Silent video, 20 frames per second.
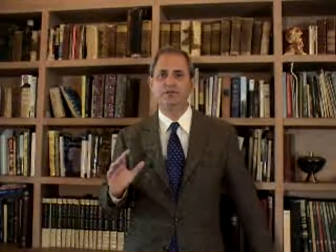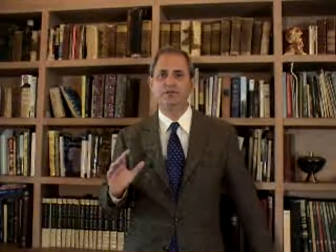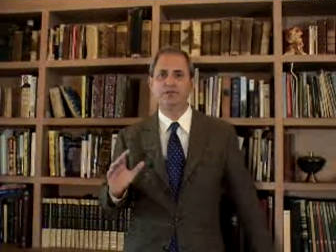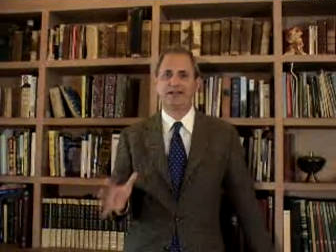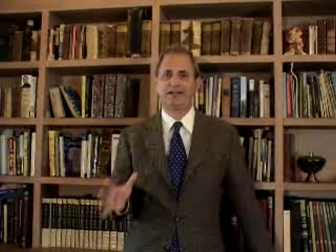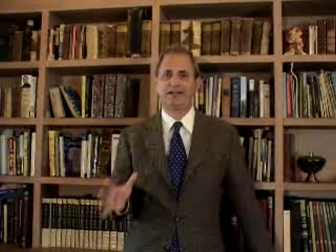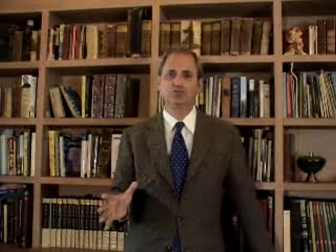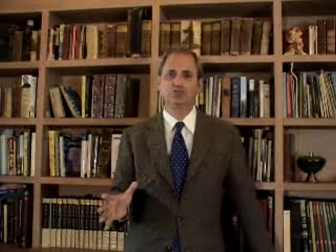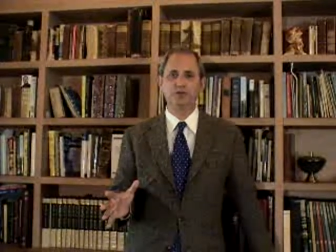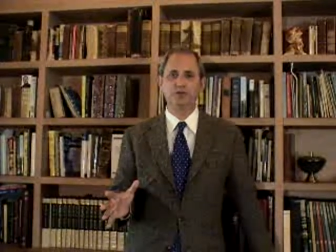
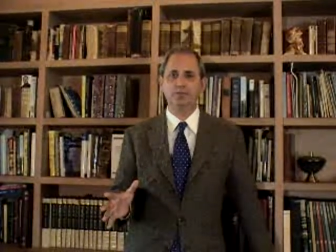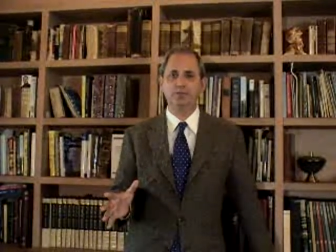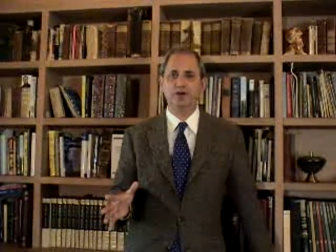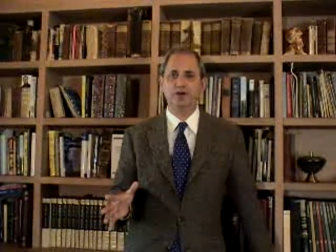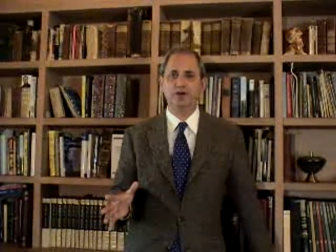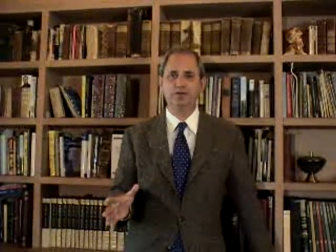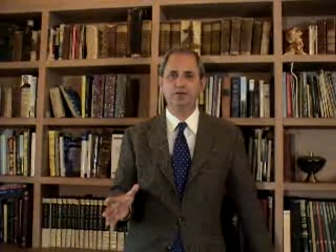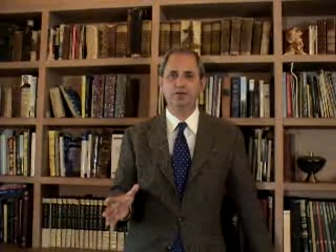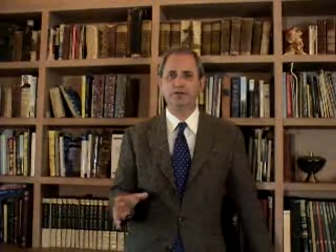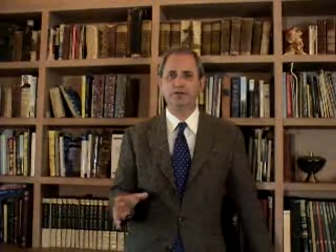That's what the
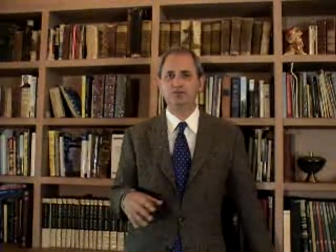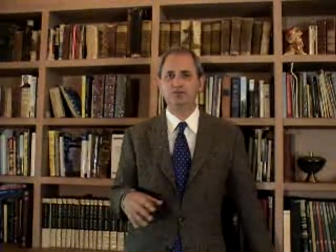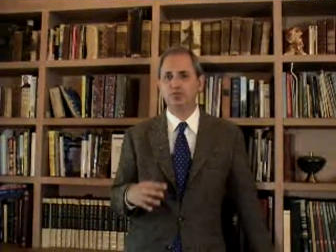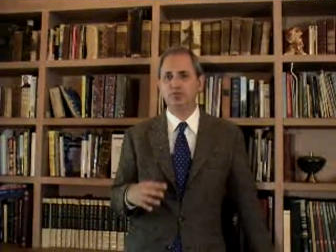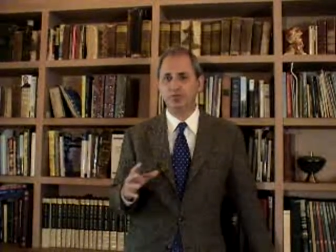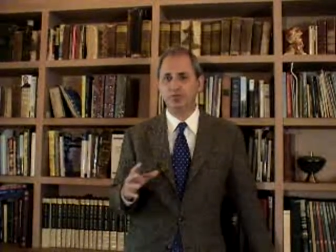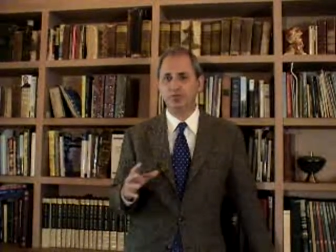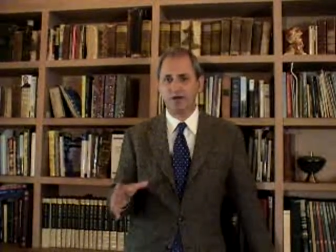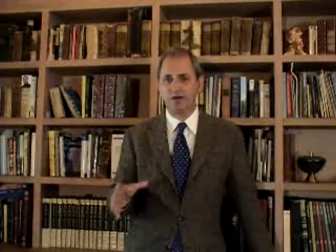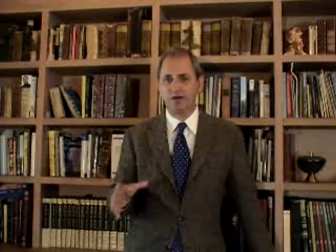
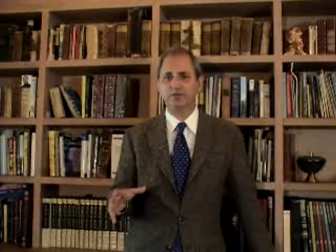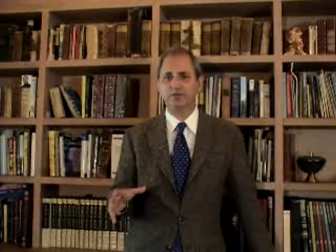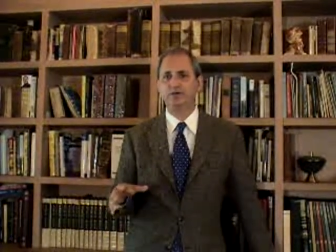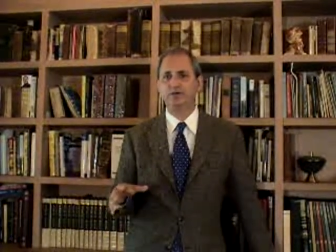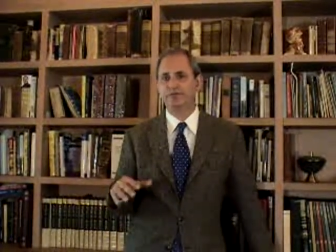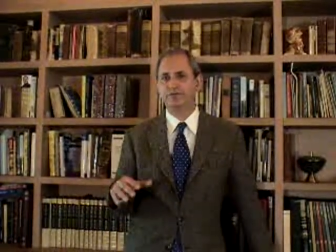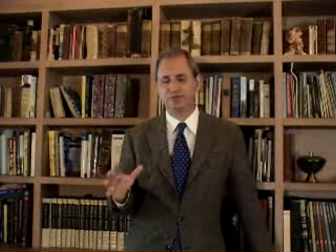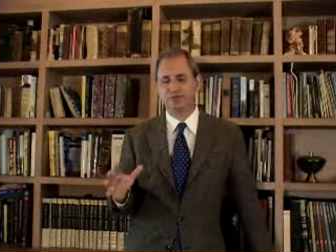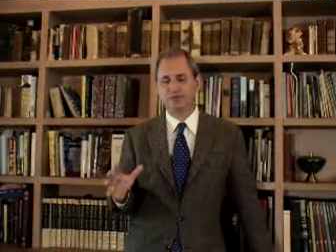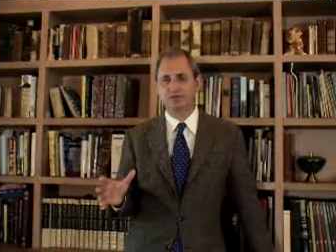
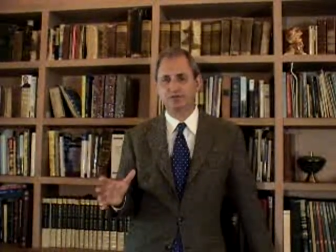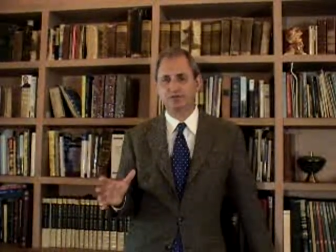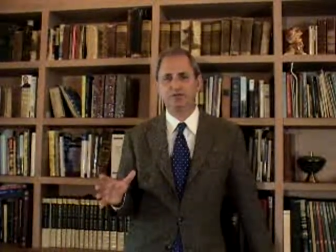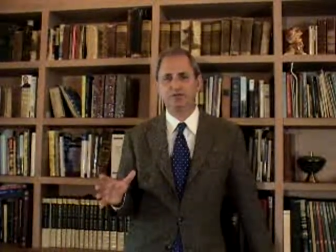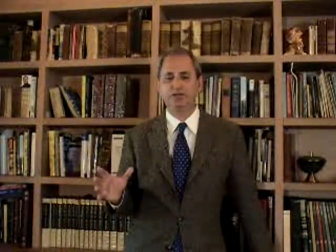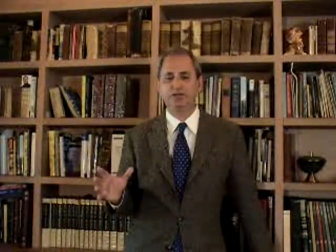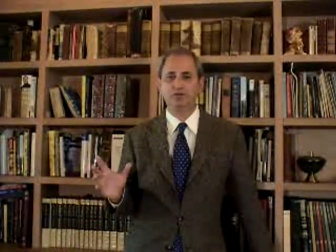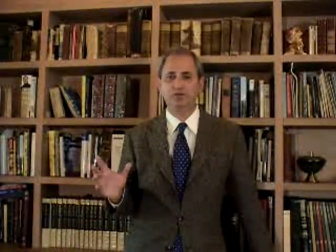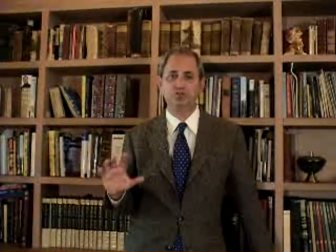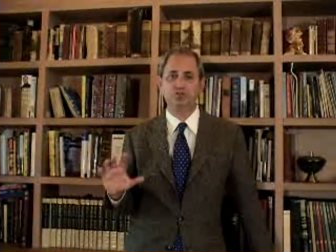moderator
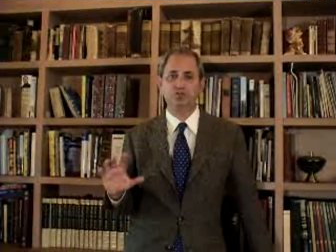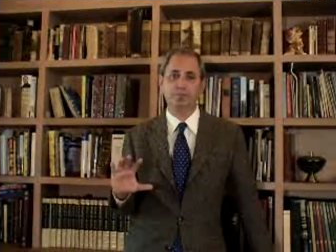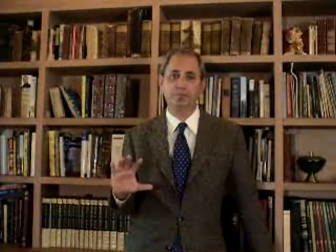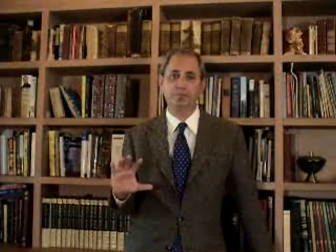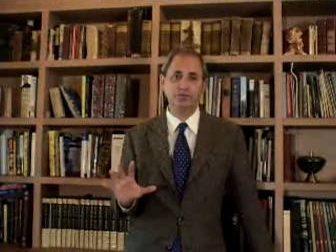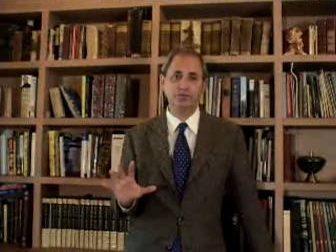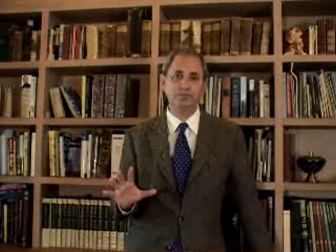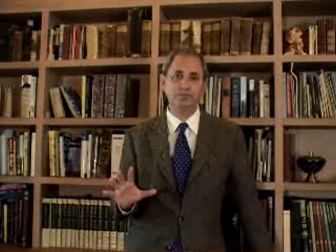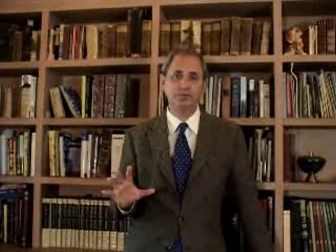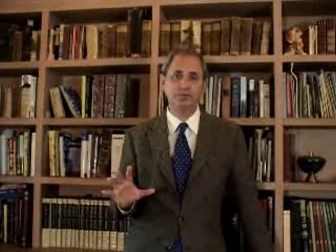facilitator is
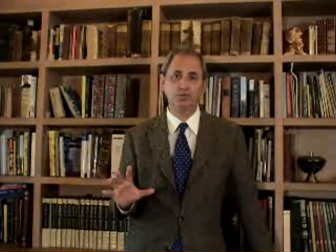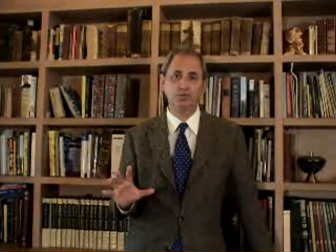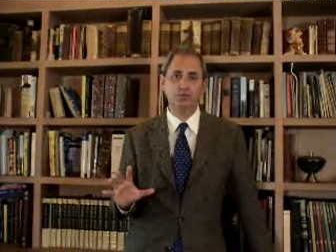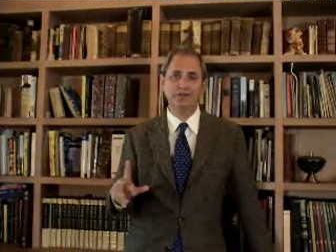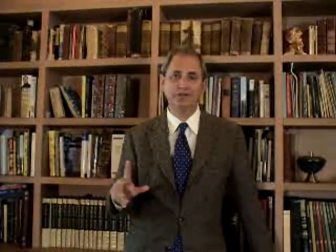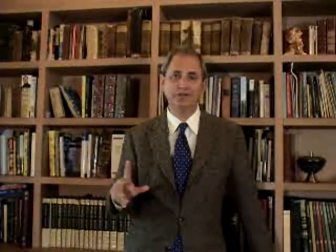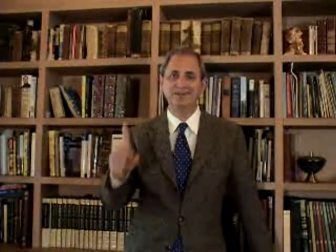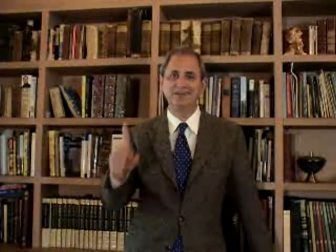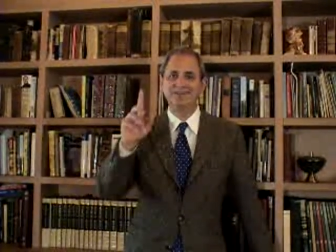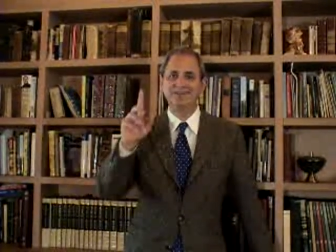supposed to be
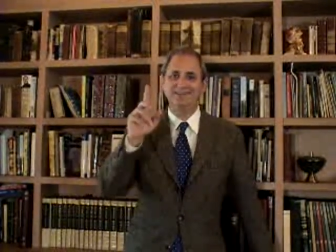doing,